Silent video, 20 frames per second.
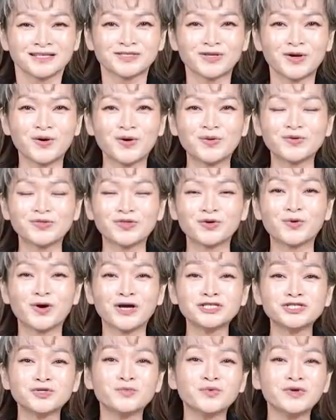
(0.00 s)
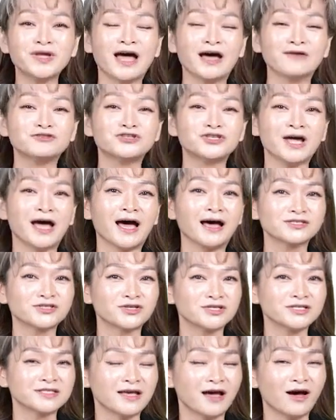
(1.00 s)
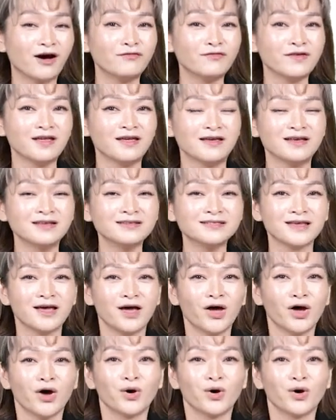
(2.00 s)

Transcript: So the question we have to ask ourselves is,